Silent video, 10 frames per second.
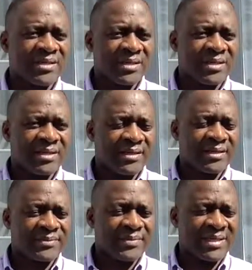uh,
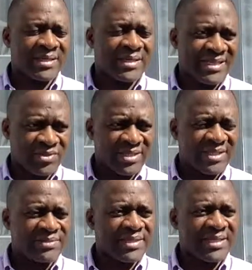it does not
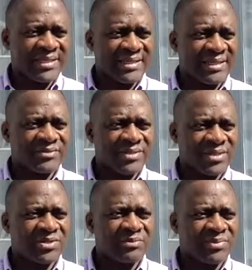eliminate that
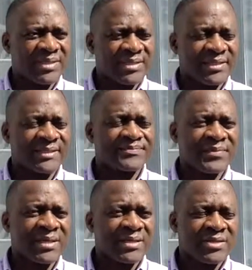risk completely.
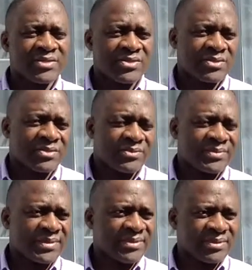So,
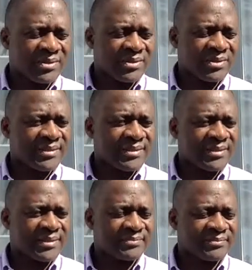you know, uh,
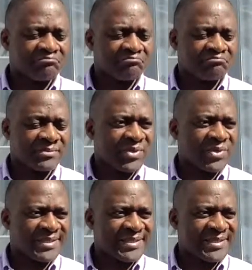
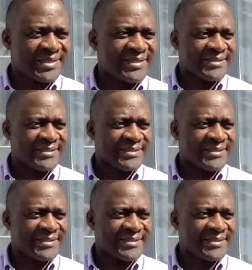watch the space.